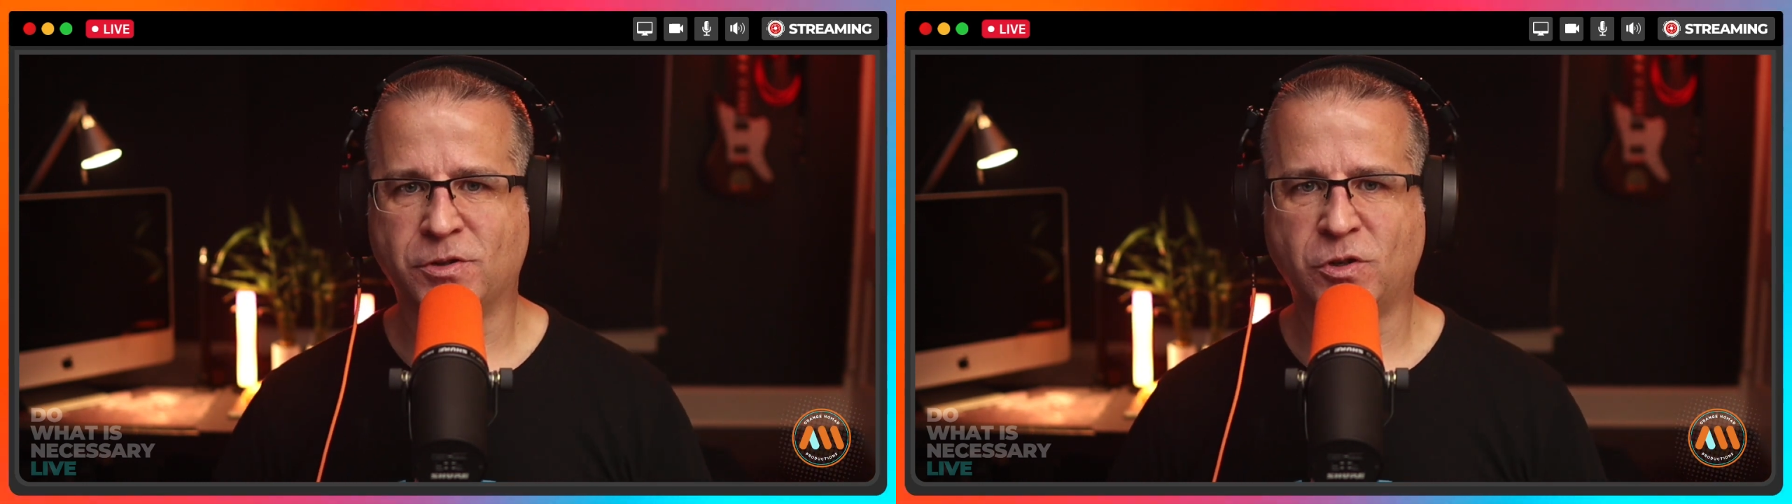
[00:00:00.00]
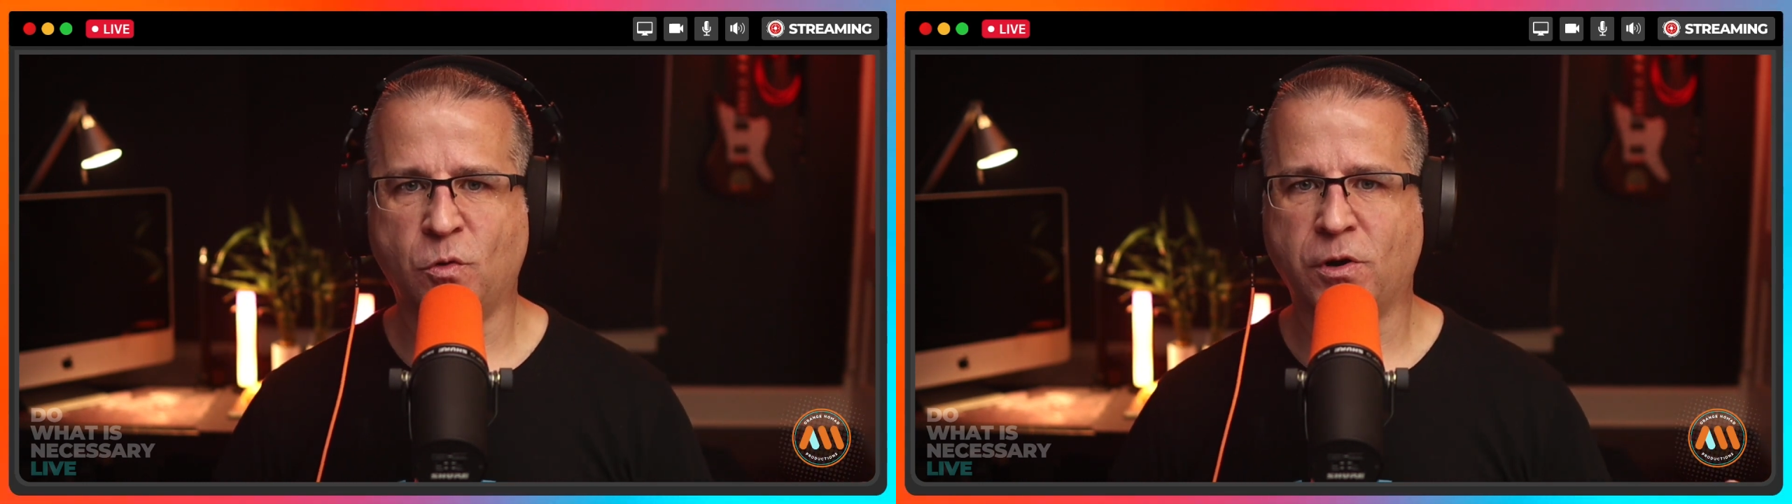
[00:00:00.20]

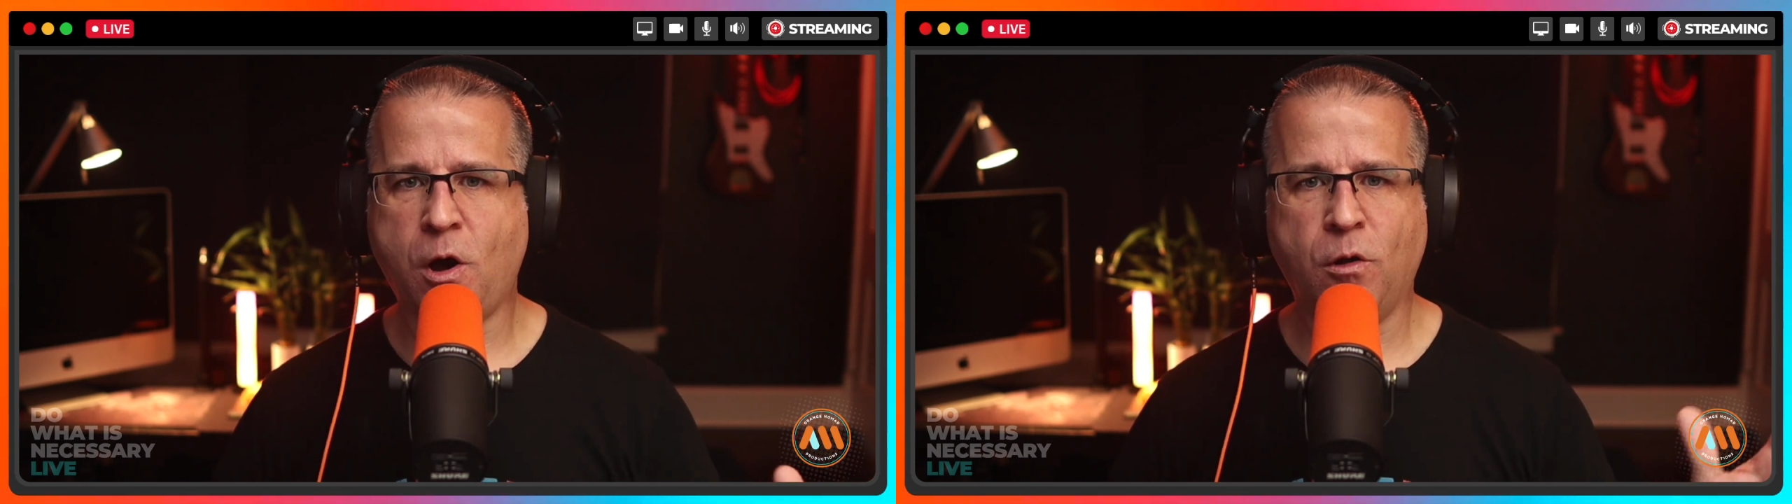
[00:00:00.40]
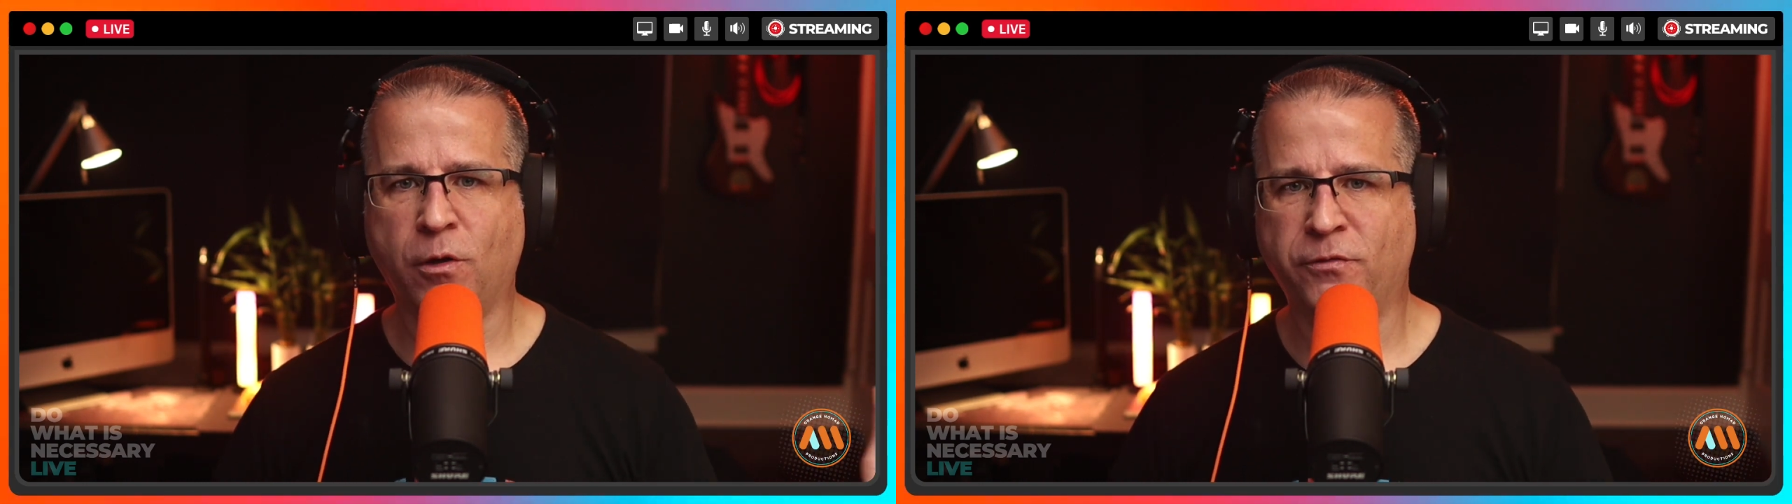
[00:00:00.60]
stored
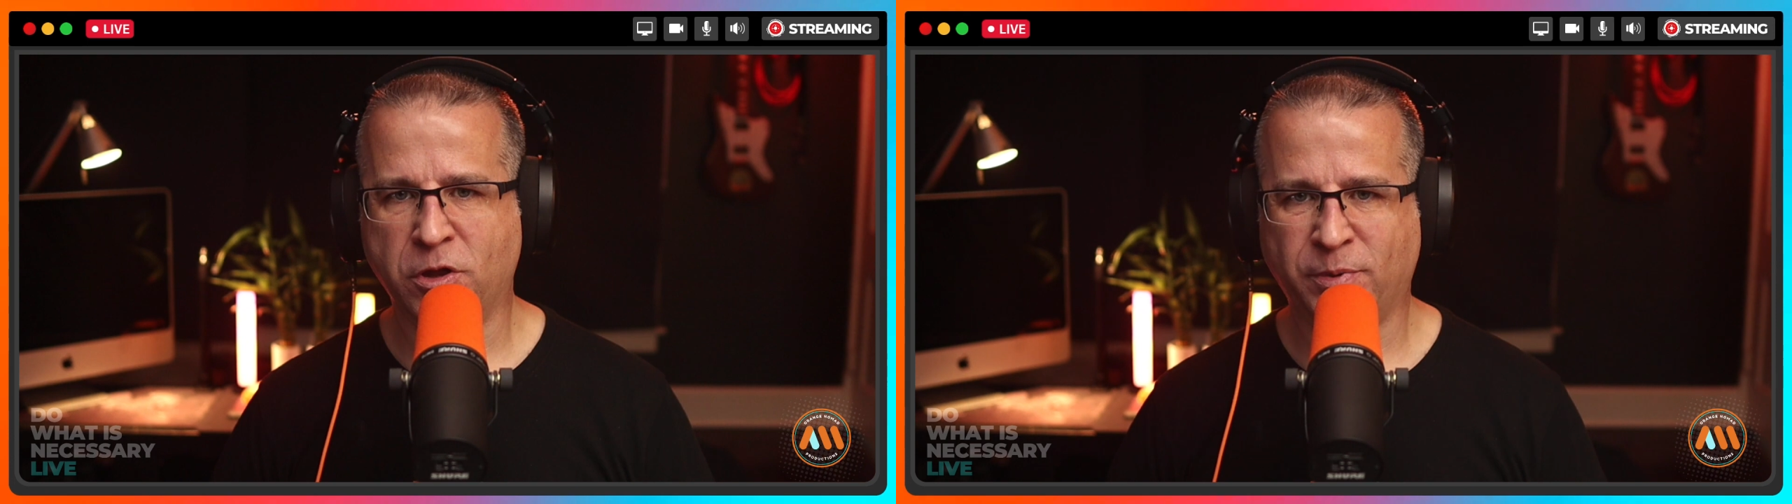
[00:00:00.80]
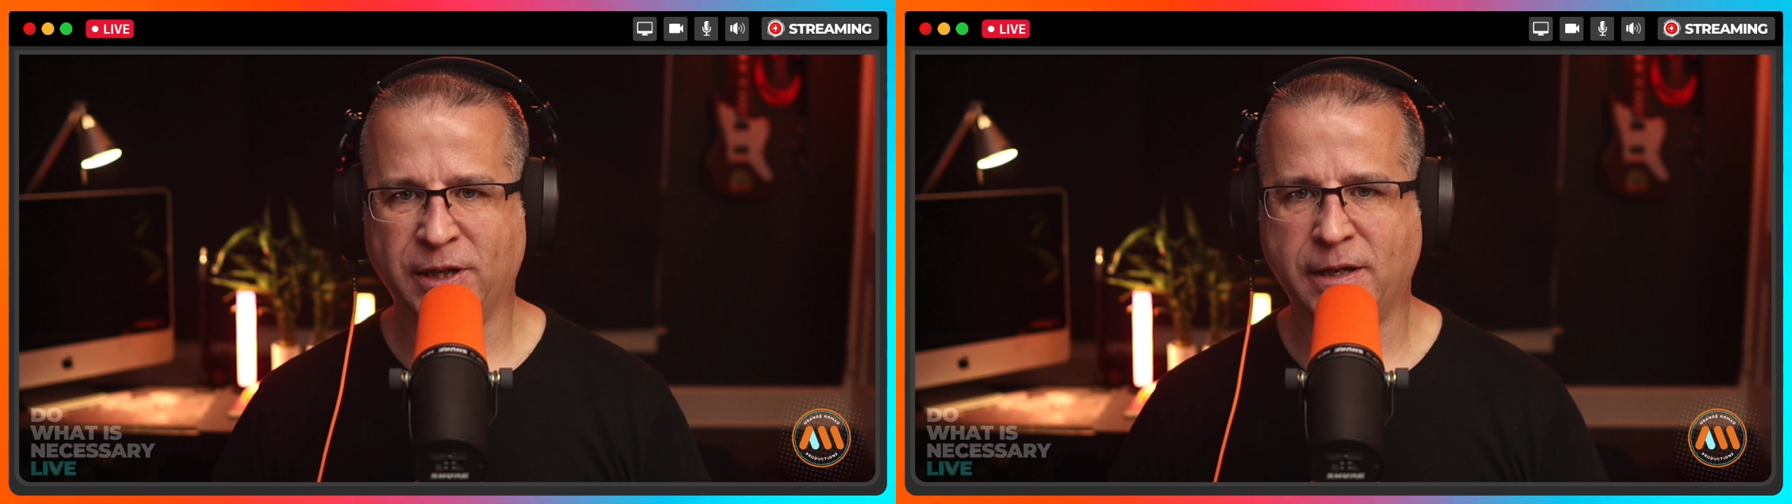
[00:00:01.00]
all
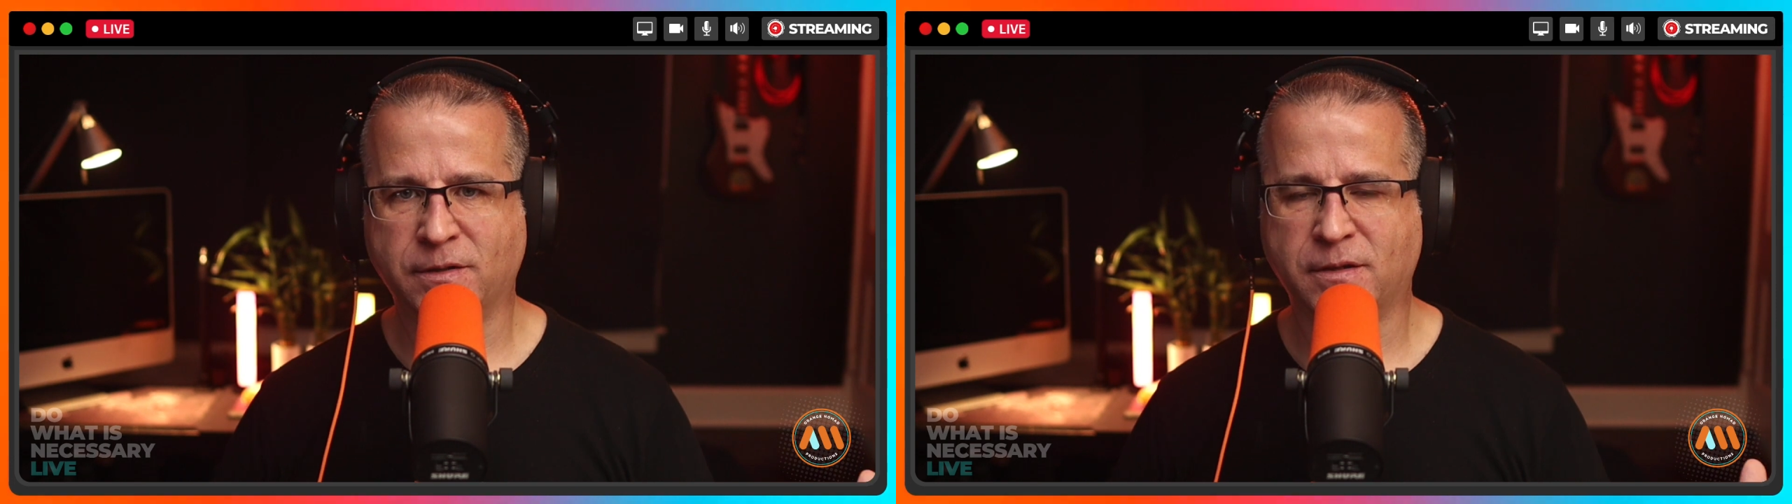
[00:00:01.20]
over the place.